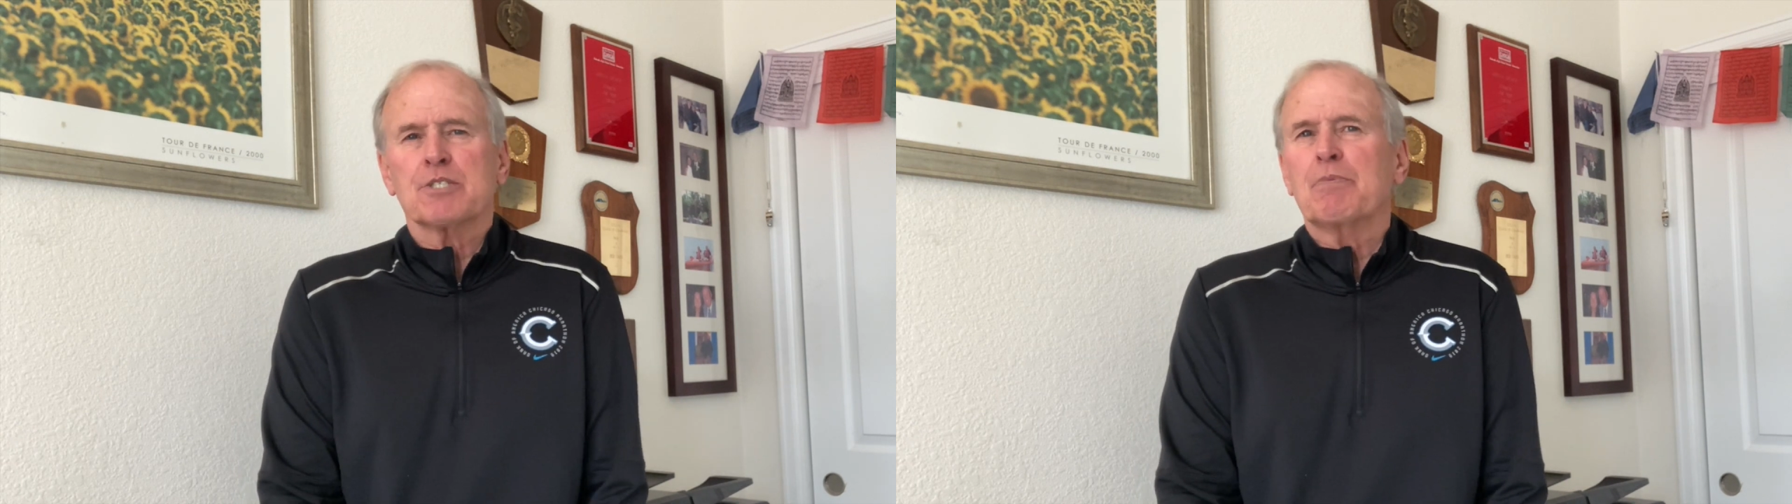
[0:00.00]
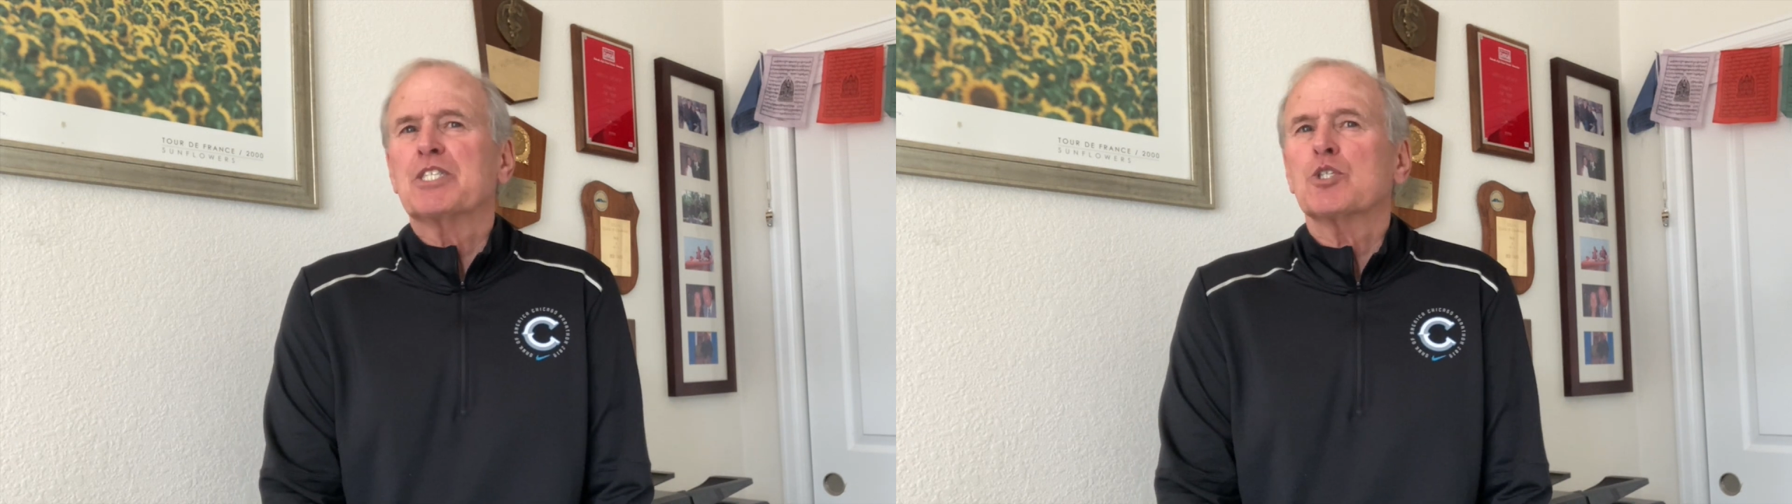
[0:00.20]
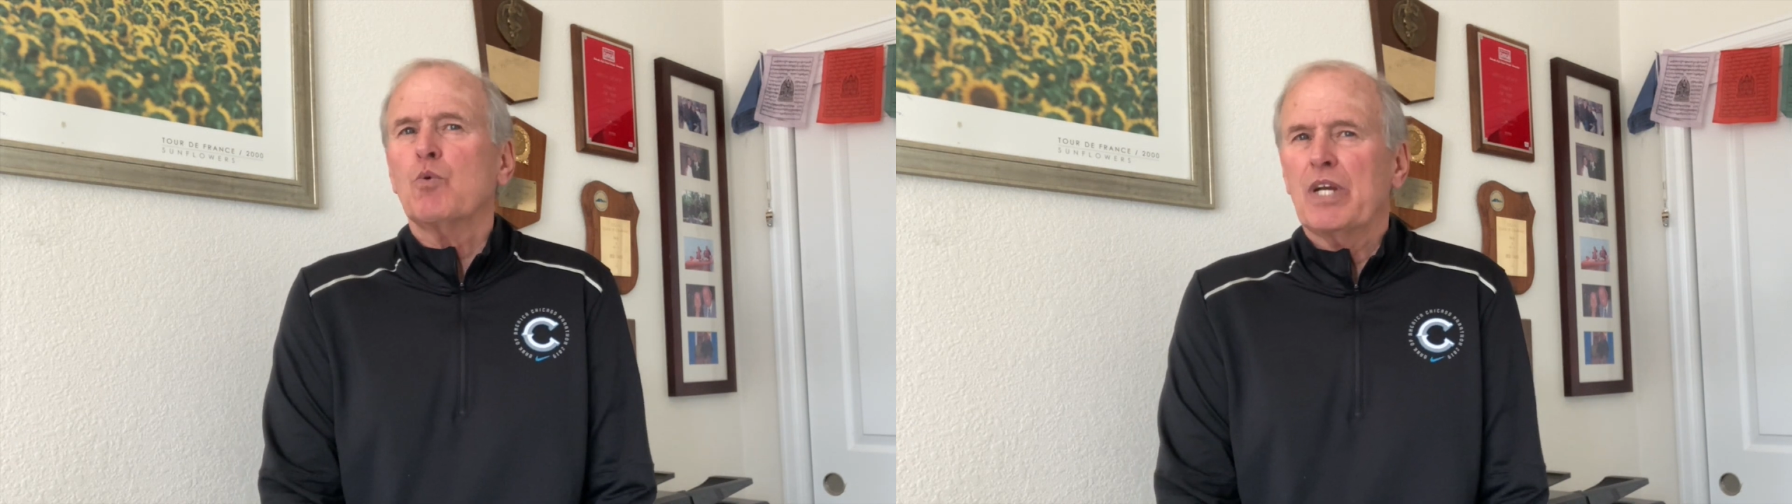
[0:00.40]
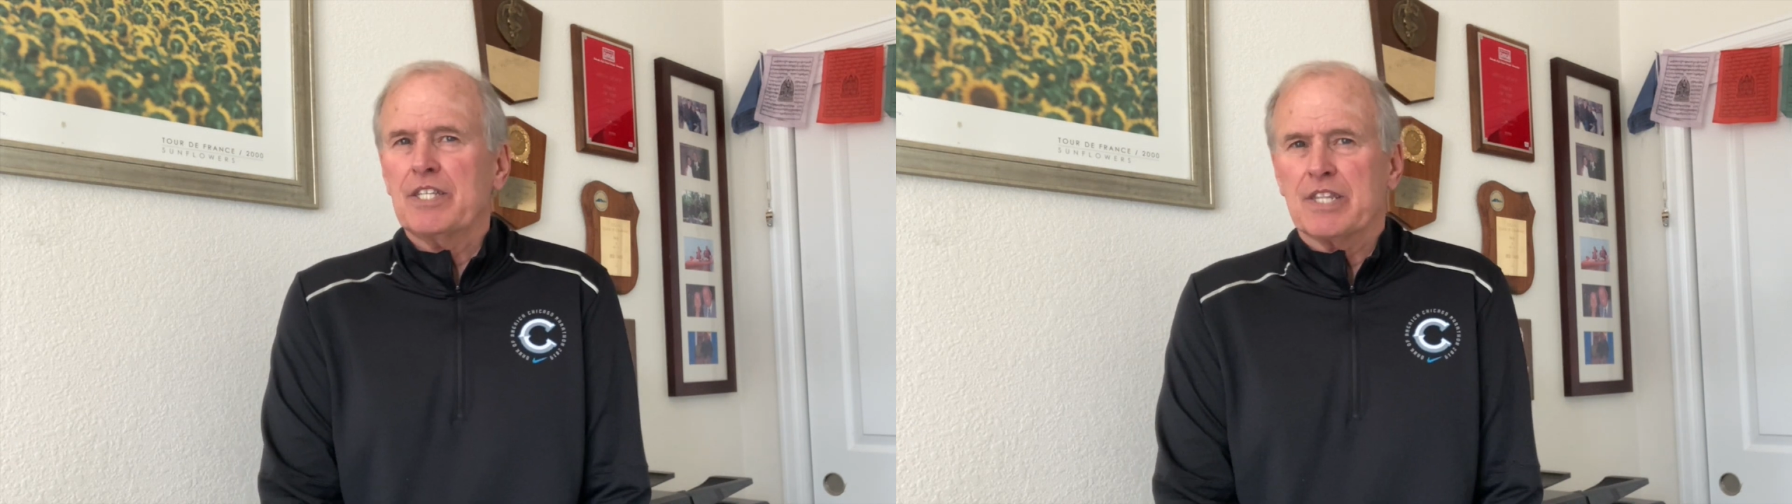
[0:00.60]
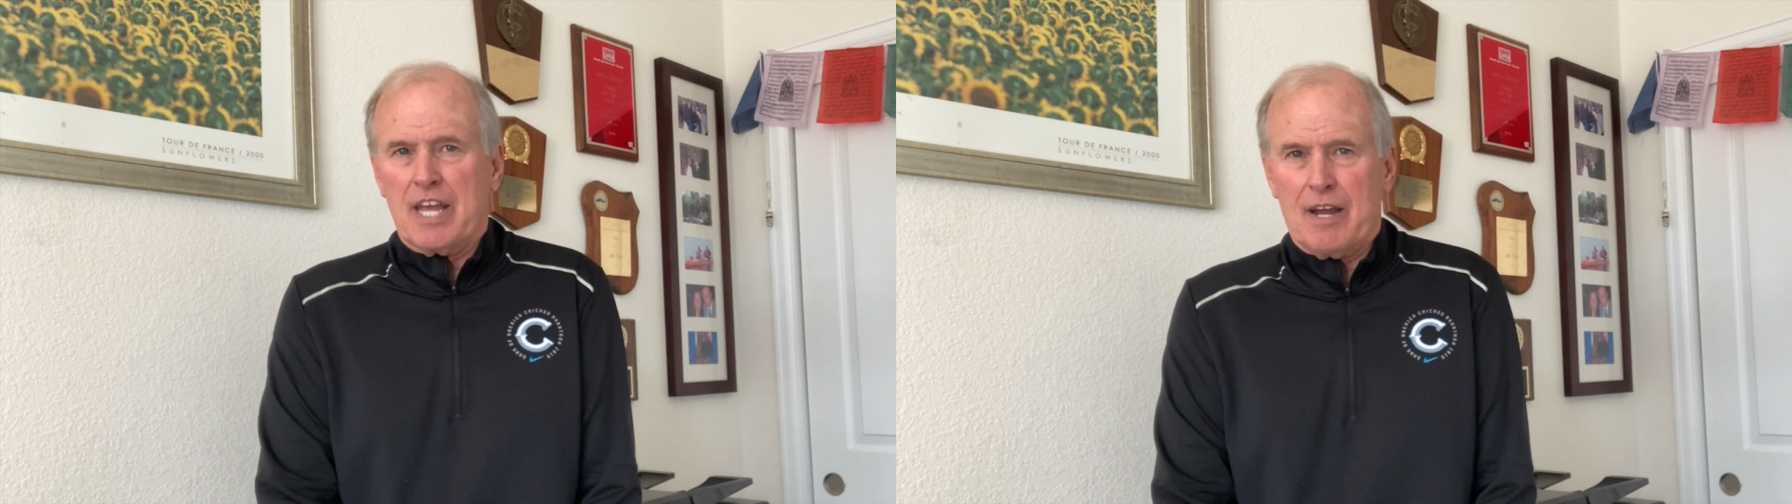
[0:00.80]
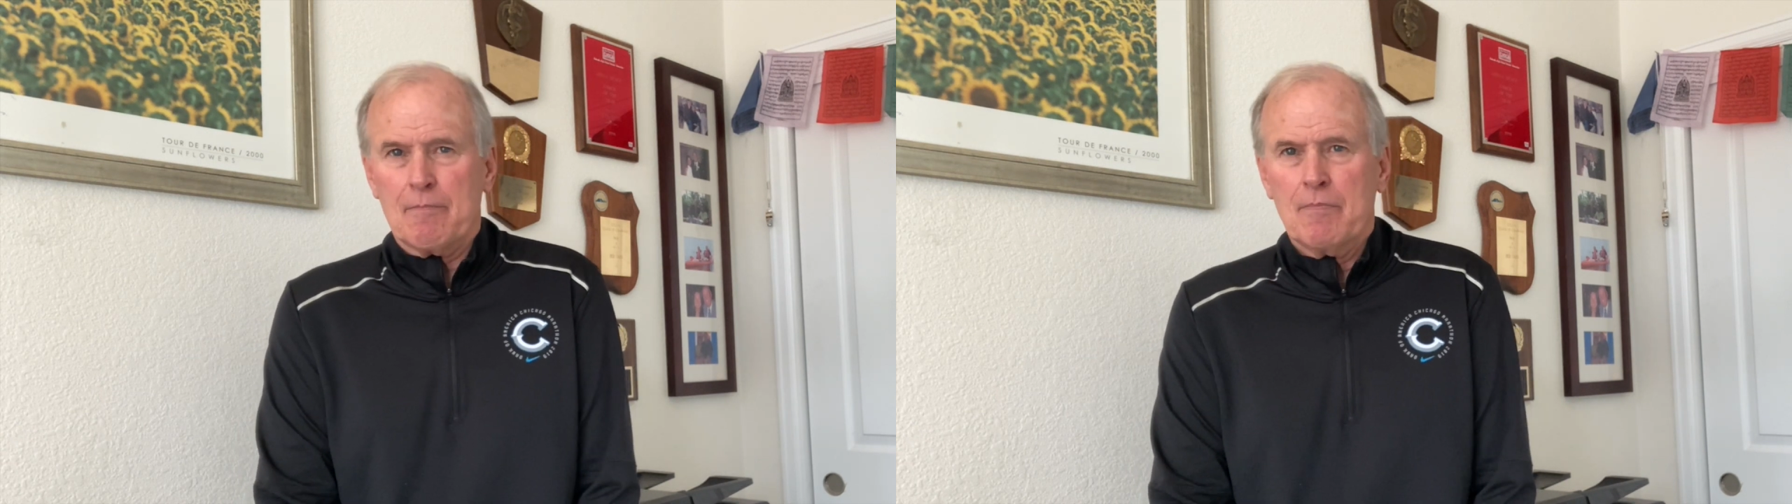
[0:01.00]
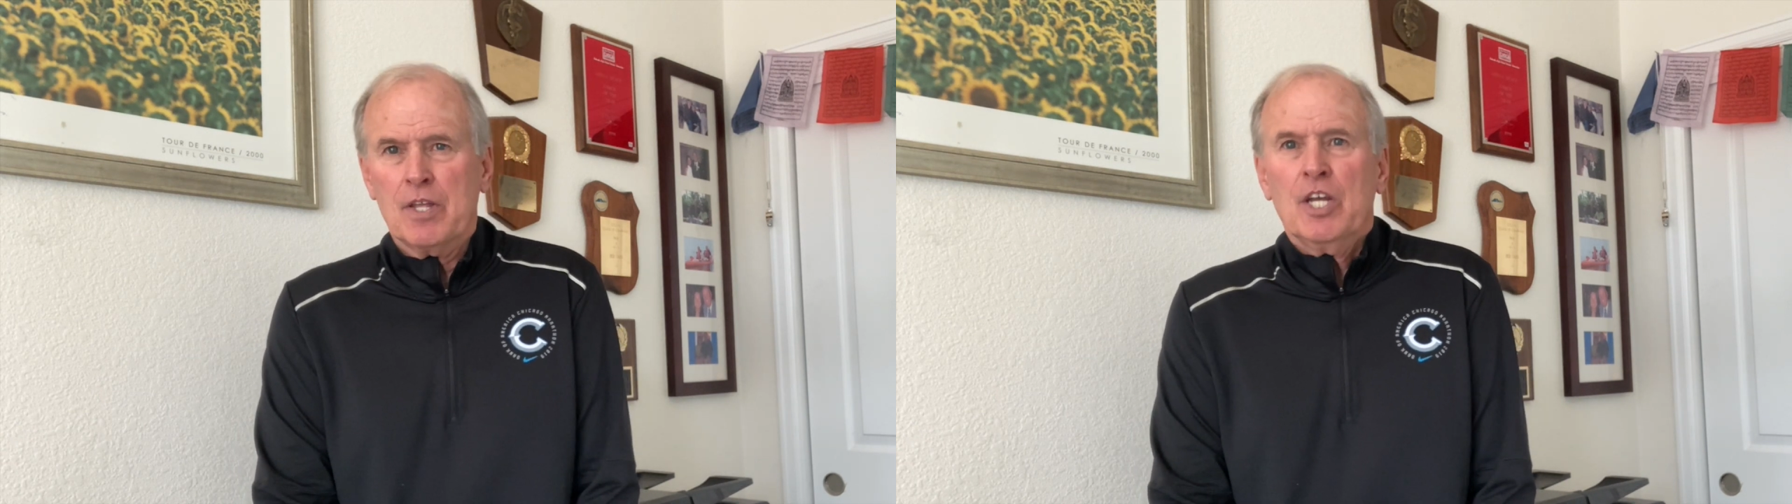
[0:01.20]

between them,